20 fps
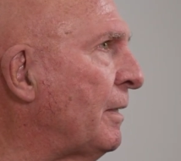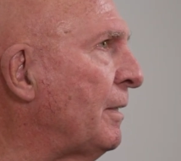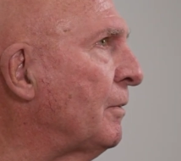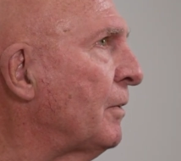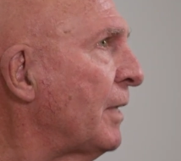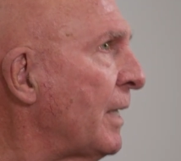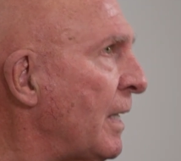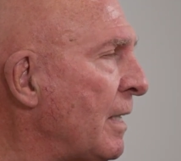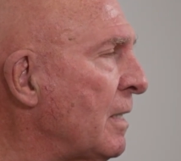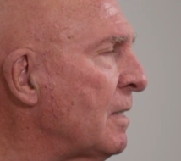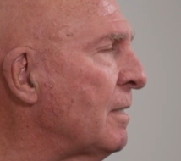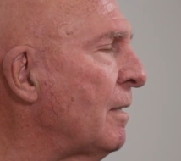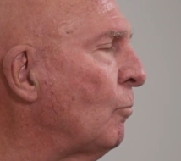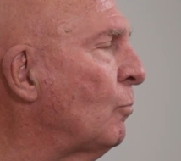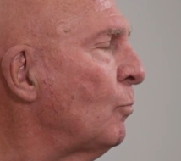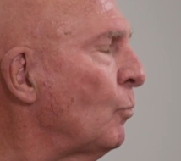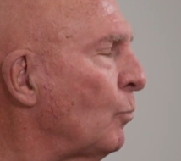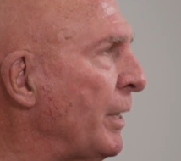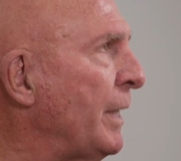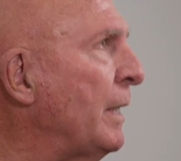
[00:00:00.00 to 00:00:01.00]
you can't
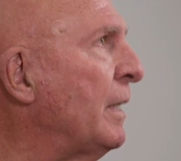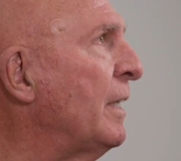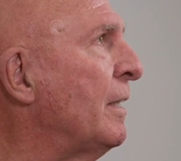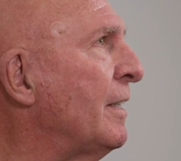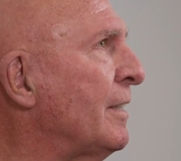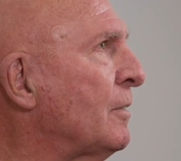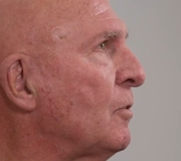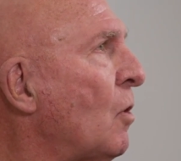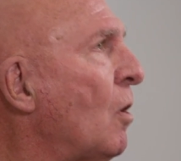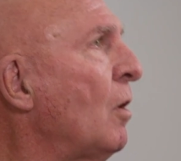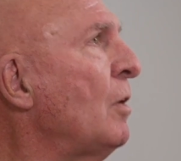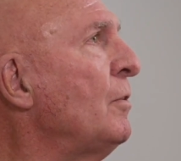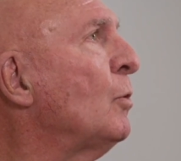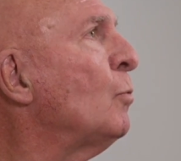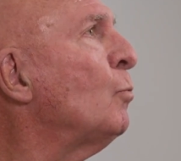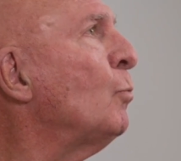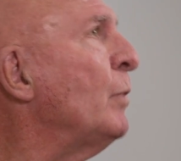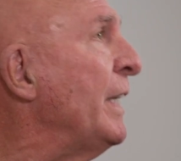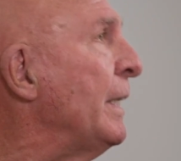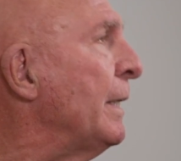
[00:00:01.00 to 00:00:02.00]
read it. It's hard
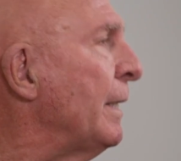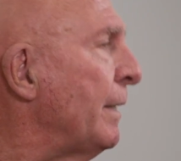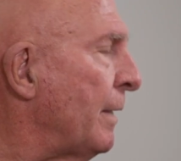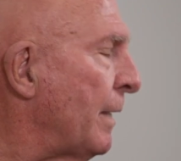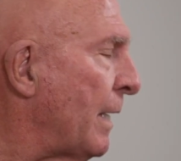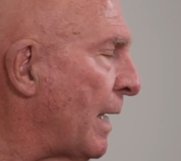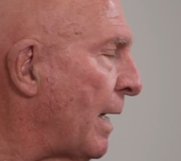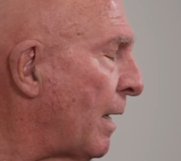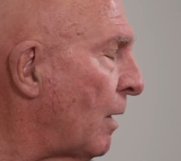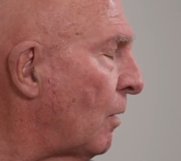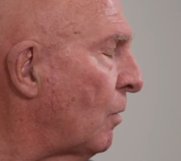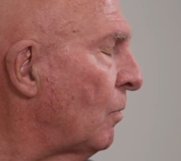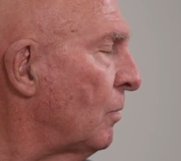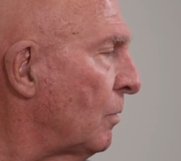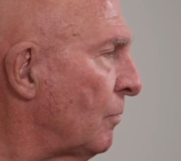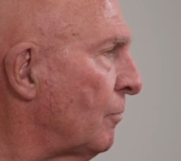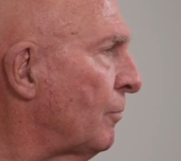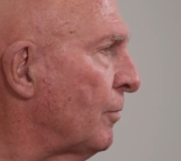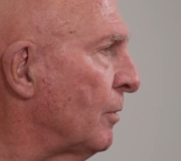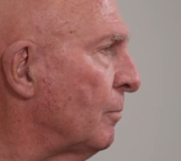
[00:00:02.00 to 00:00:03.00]
to read it now
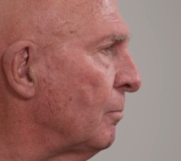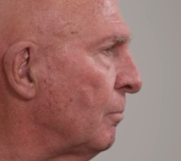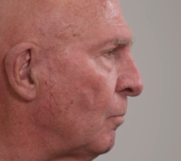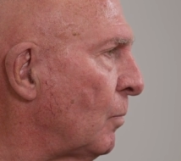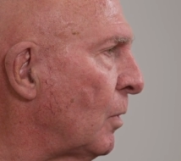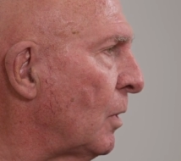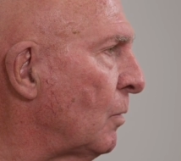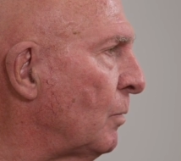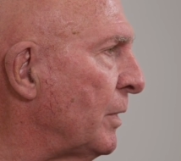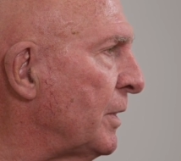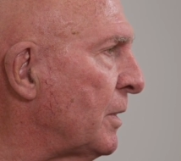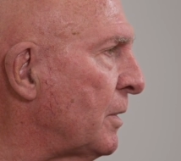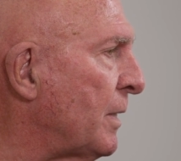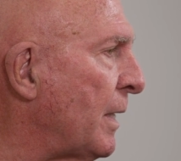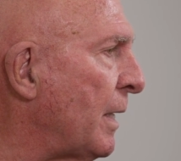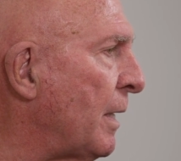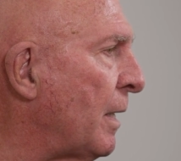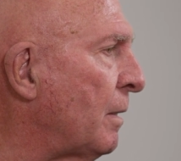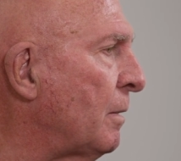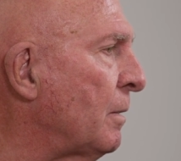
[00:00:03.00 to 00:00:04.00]
from where we
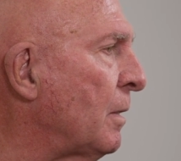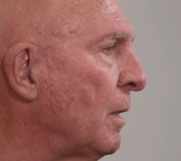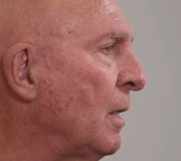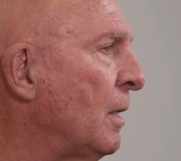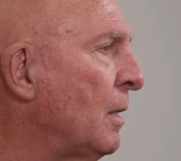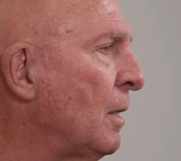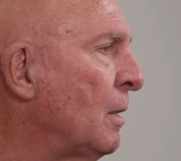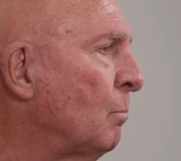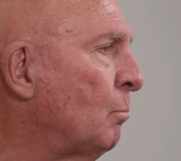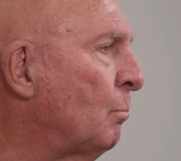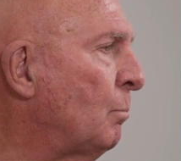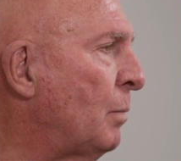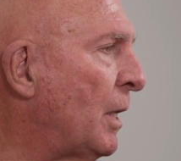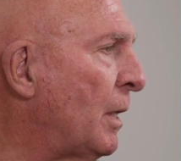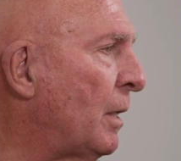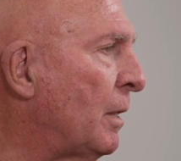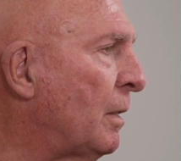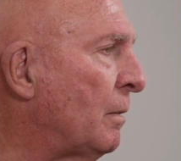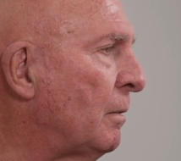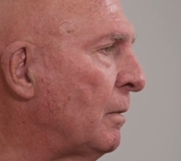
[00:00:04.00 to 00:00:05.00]
stand,
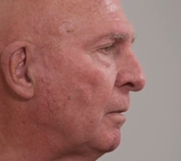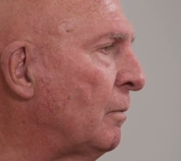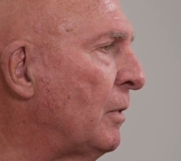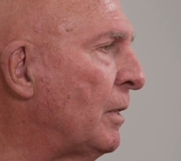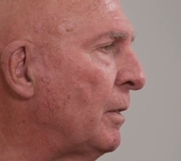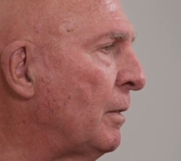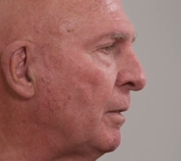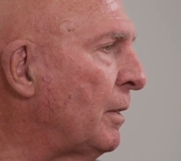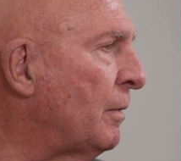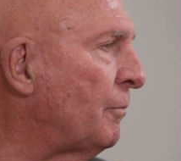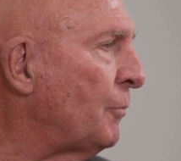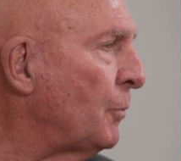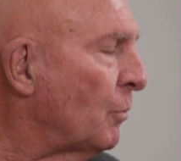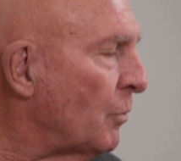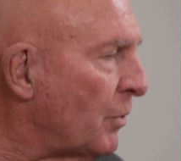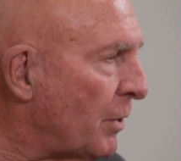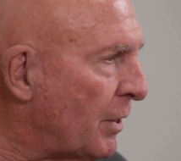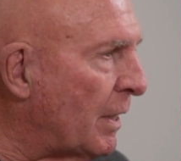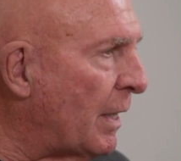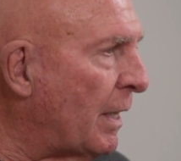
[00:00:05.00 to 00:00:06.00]
but if you
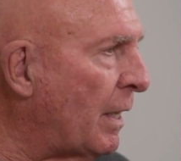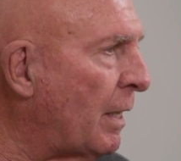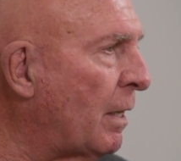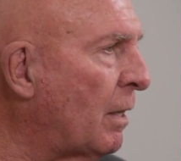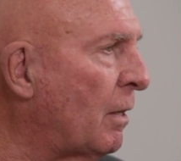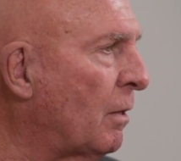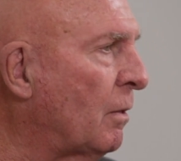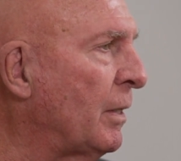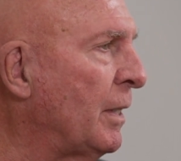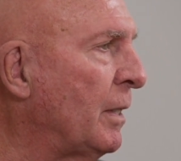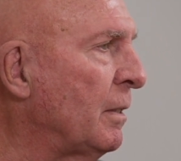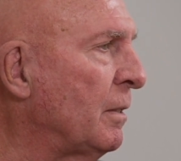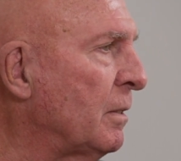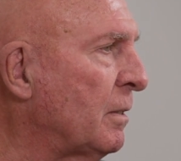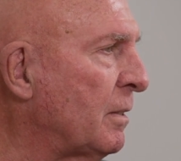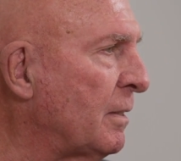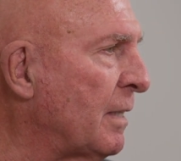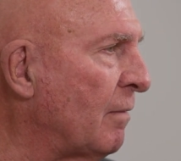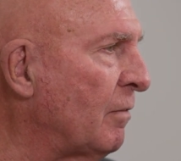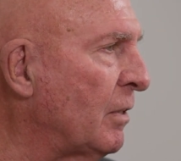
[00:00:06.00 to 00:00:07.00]
were there in the
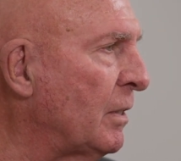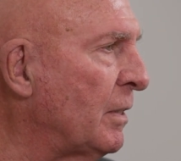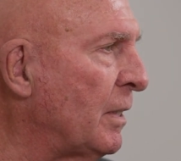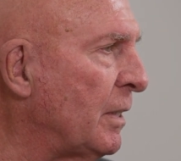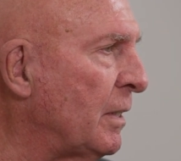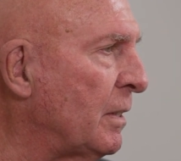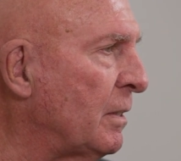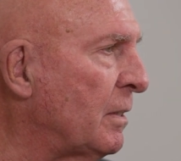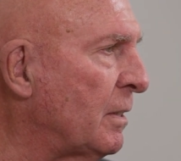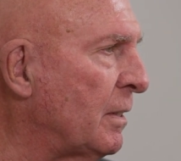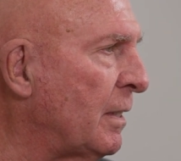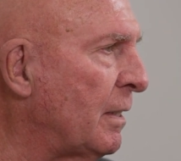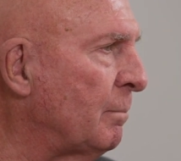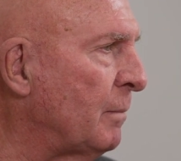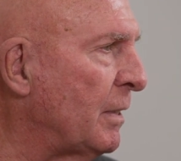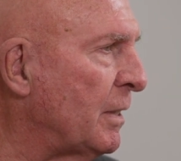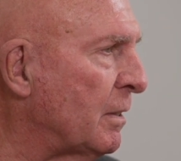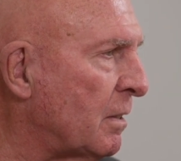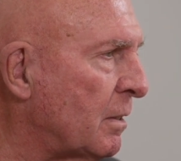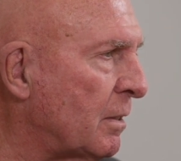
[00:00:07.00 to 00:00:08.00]
70s, I
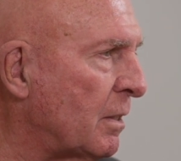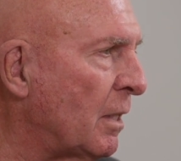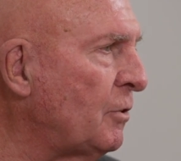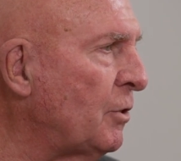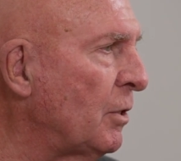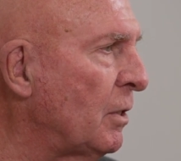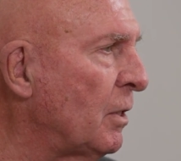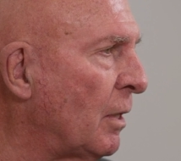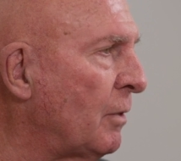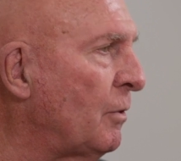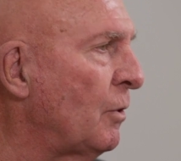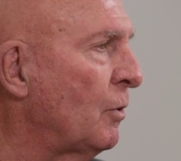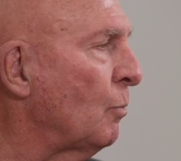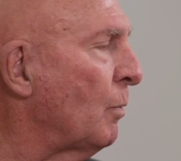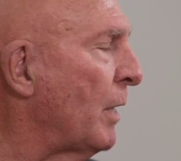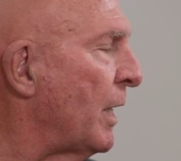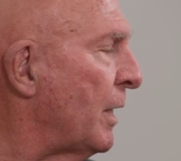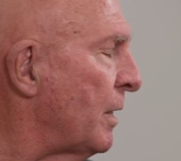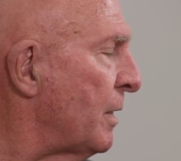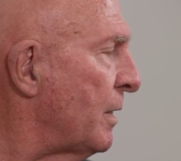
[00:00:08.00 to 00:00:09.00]
mean, it's such an
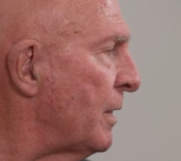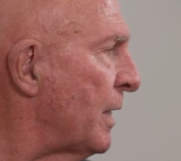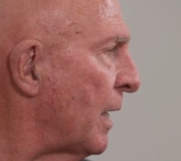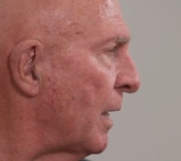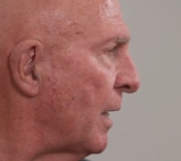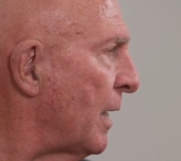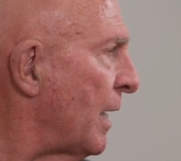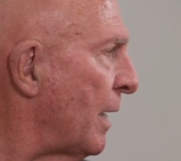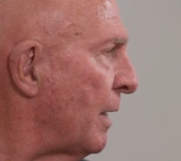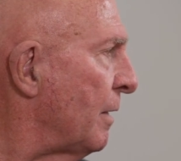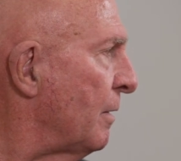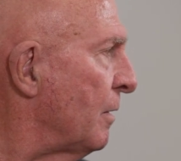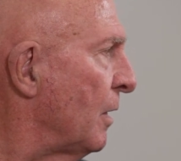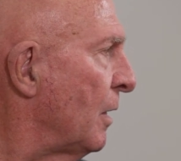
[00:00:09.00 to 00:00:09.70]
underrated decade